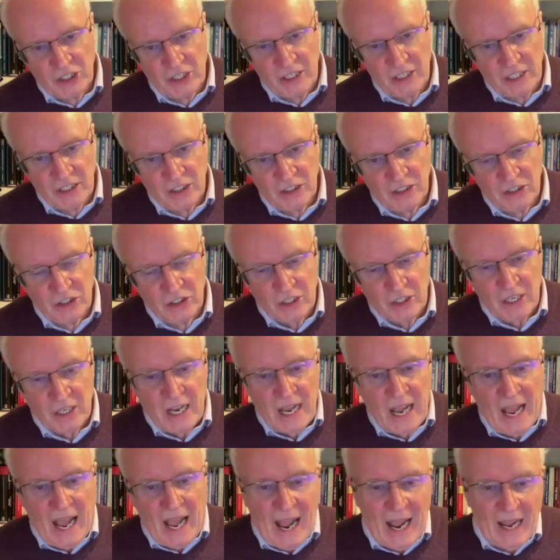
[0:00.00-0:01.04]
change,
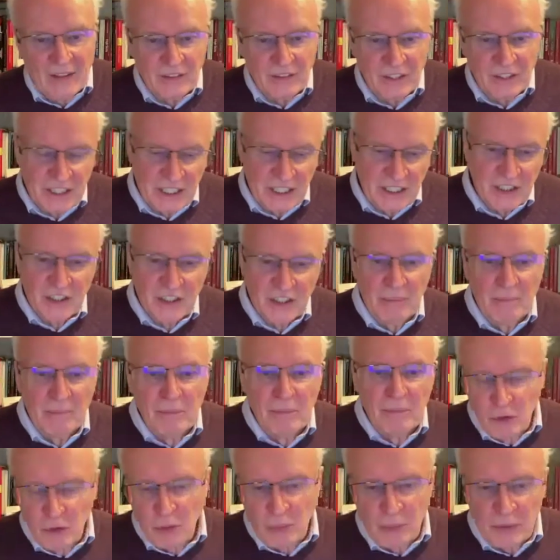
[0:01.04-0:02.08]
and the sense of the
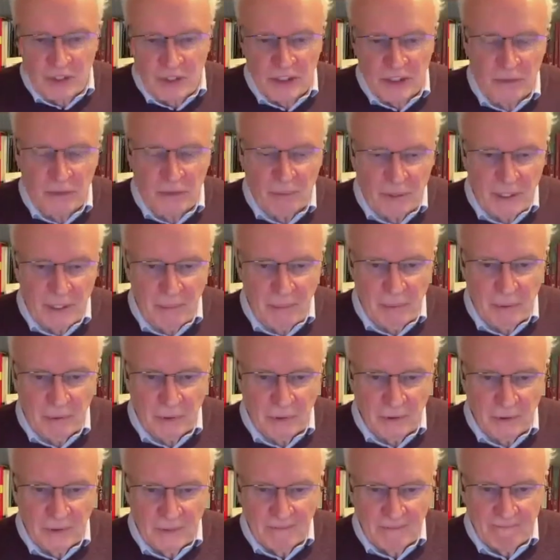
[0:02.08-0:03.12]
movements of
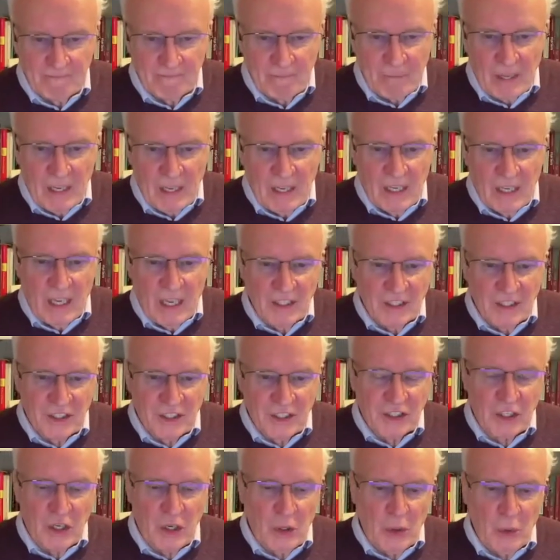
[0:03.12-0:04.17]
people. And
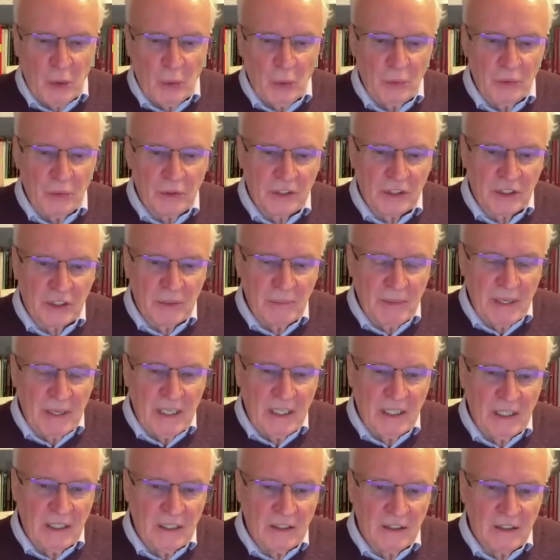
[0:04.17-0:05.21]
so, to
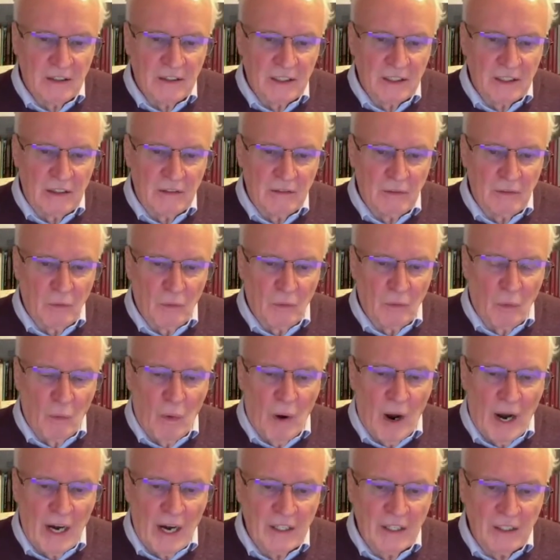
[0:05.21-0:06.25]
me, that
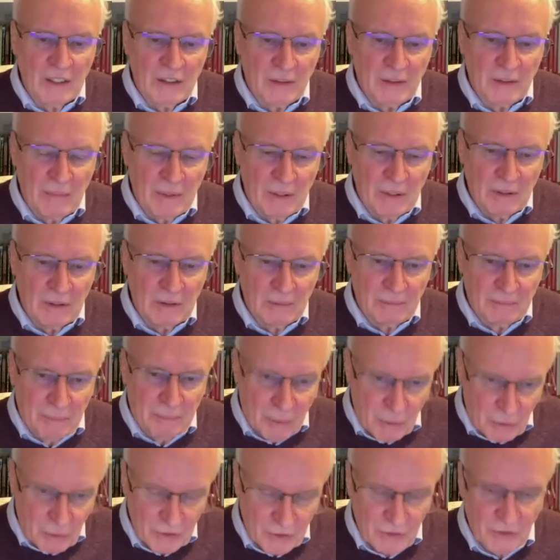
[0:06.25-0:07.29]
one of the
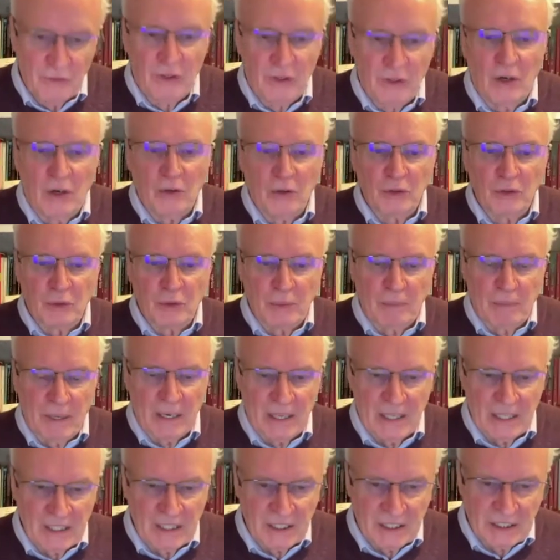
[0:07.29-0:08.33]
important roles we
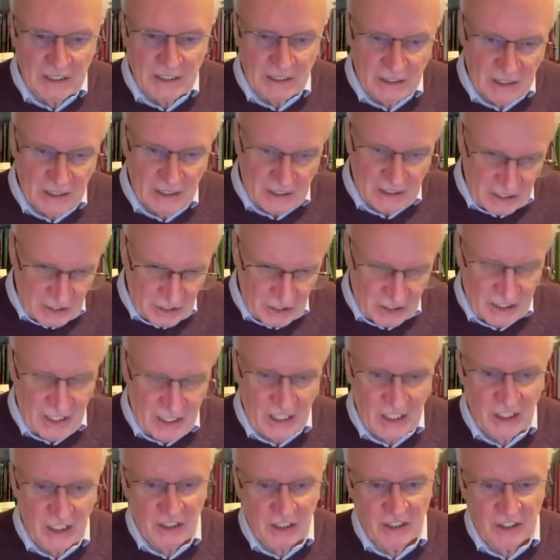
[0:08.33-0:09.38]
play as
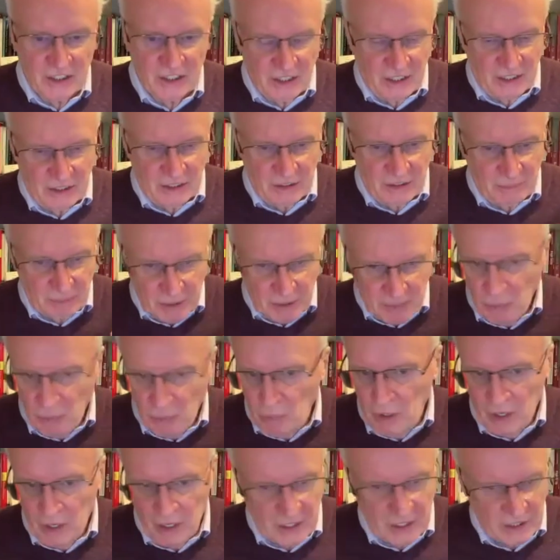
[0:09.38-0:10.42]
educationists and people
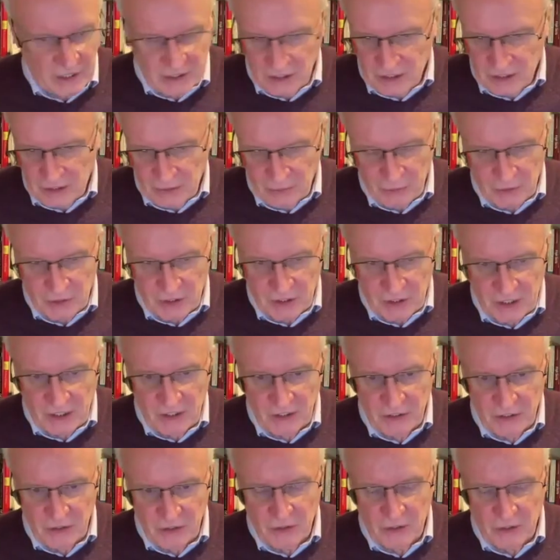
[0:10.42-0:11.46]
working in the civil
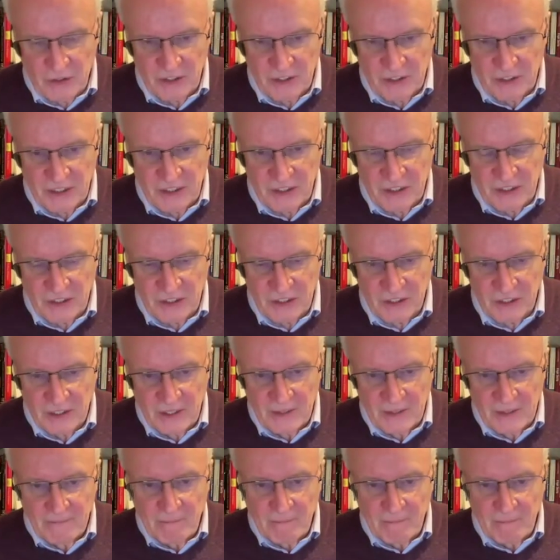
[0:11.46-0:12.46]
society organizations,